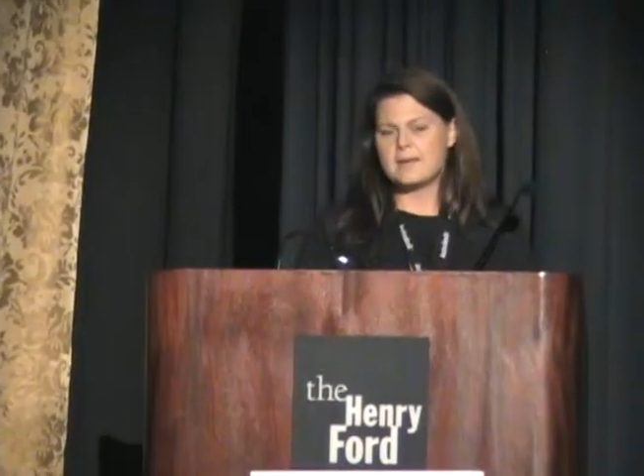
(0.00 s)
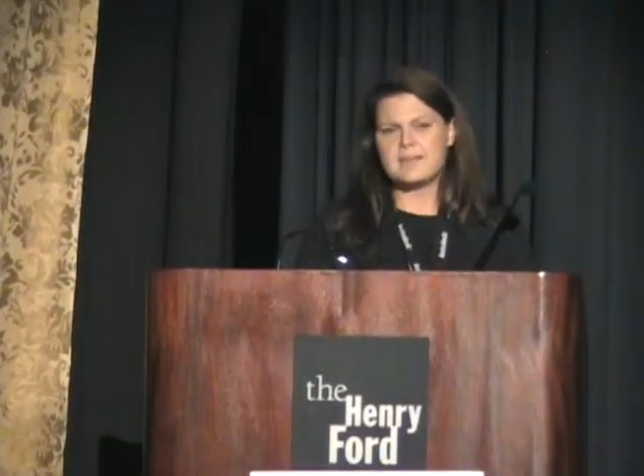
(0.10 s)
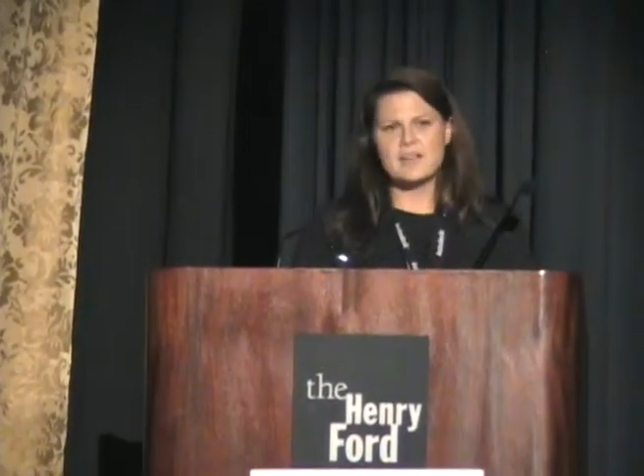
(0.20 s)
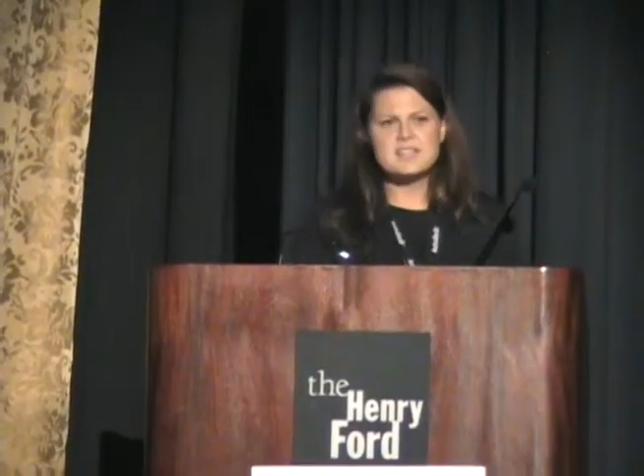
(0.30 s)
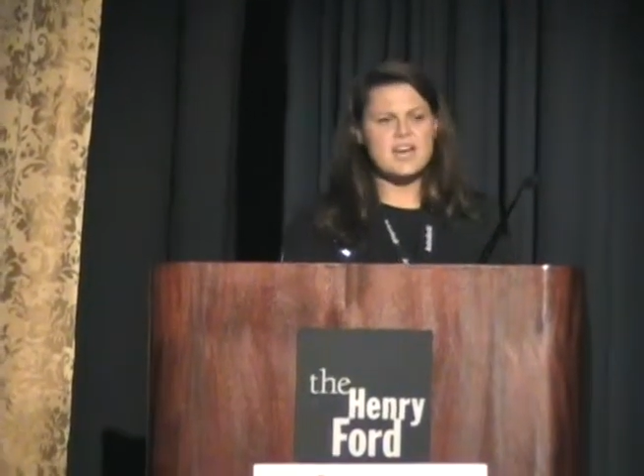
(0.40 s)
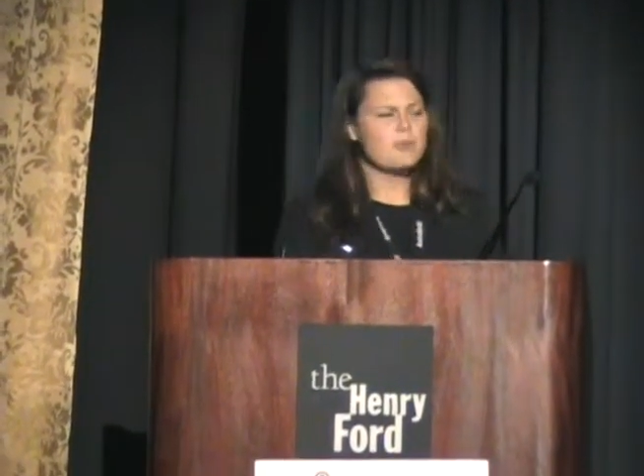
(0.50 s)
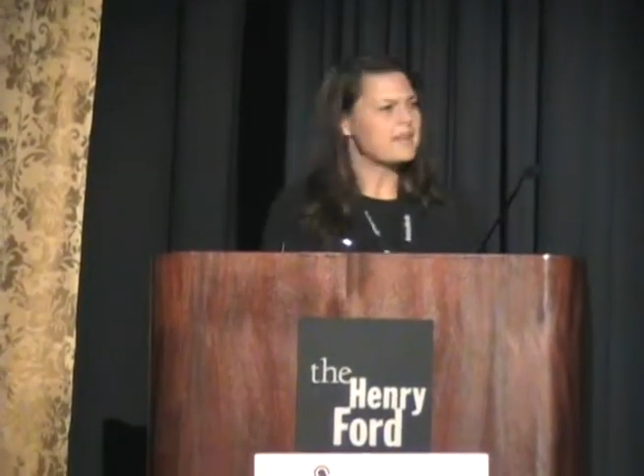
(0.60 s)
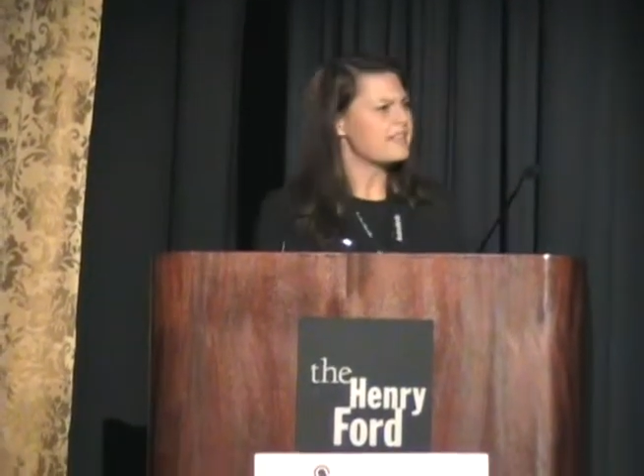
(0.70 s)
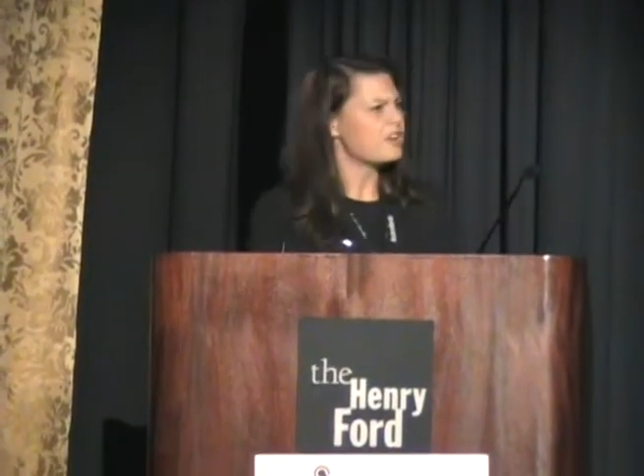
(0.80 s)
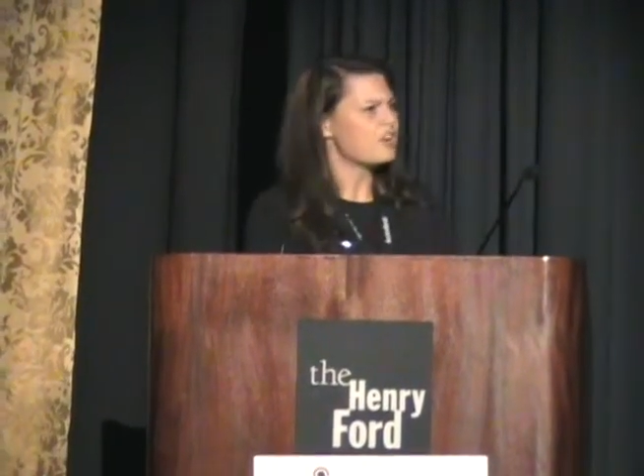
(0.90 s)
They'll tell
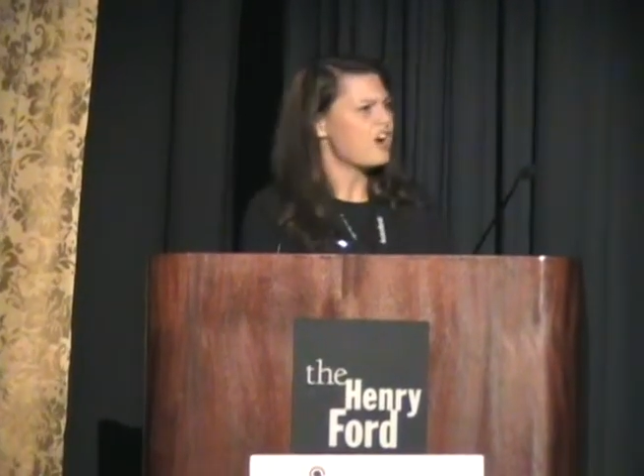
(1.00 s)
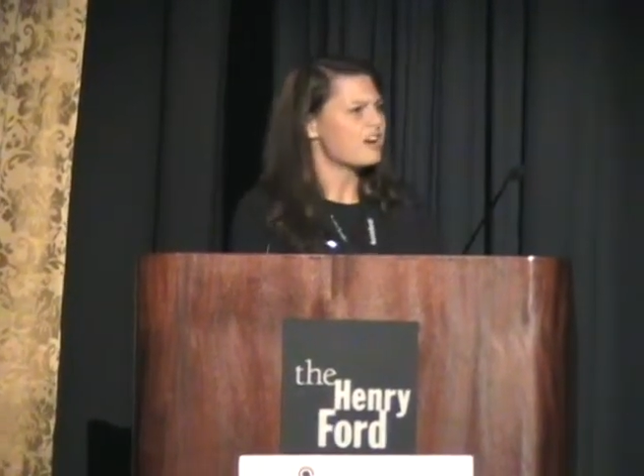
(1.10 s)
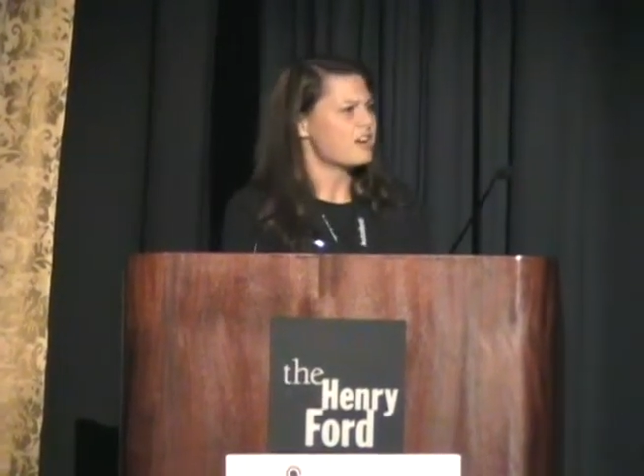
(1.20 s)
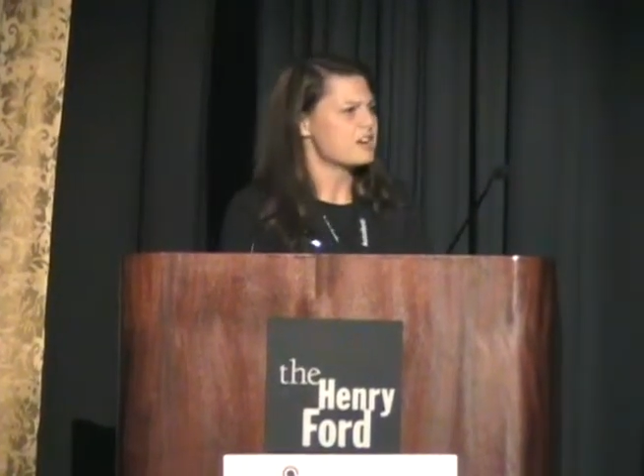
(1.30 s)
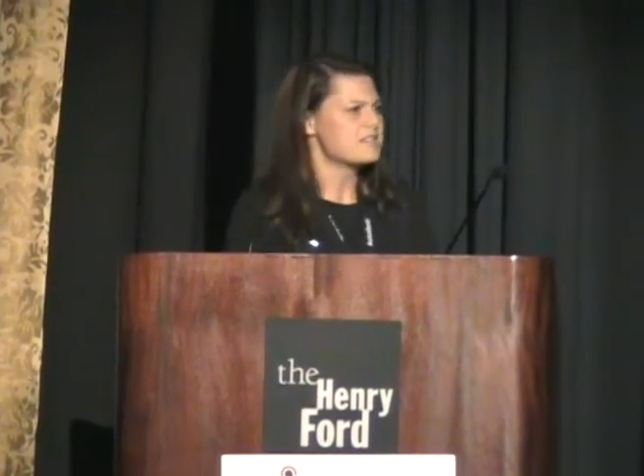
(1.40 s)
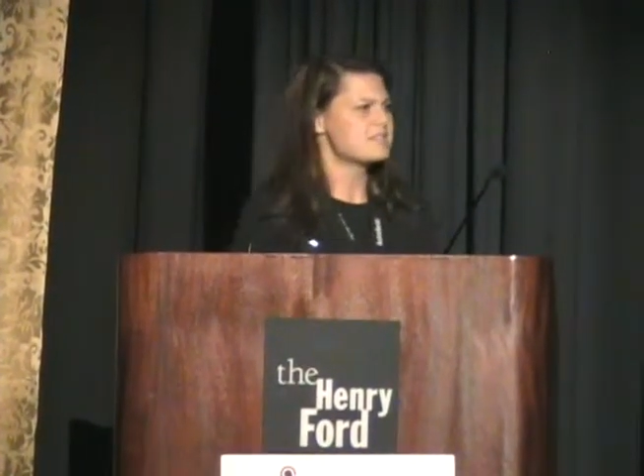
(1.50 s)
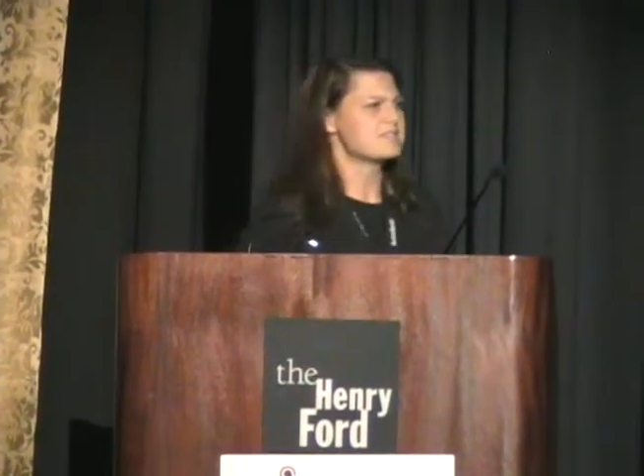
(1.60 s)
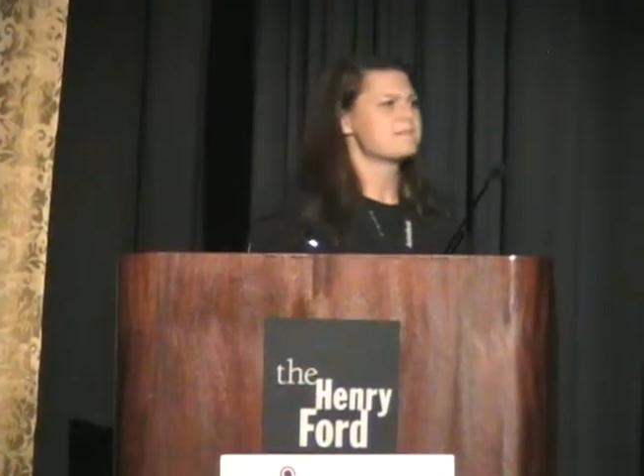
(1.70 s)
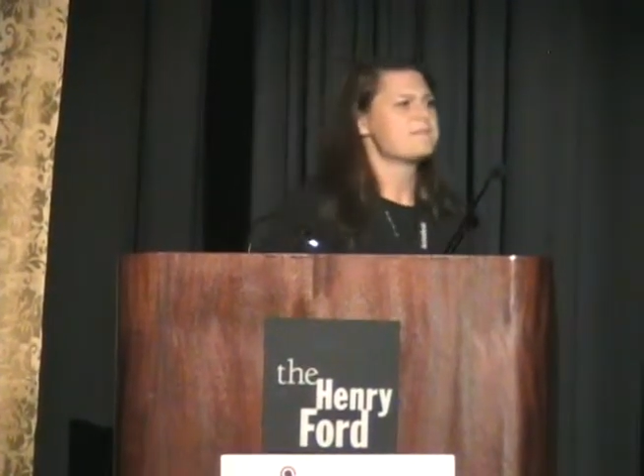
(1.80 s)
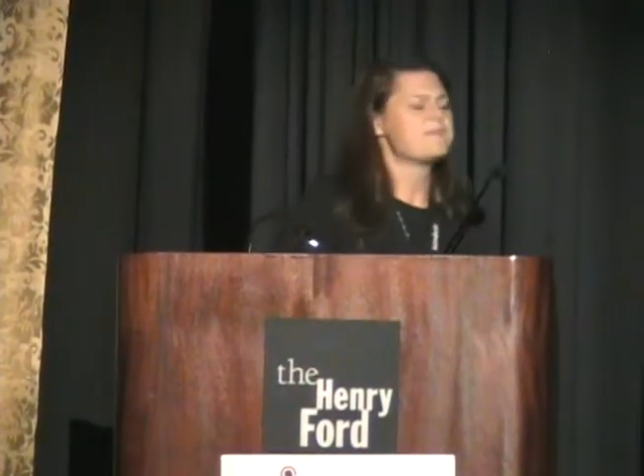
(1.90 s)
me they're not artists,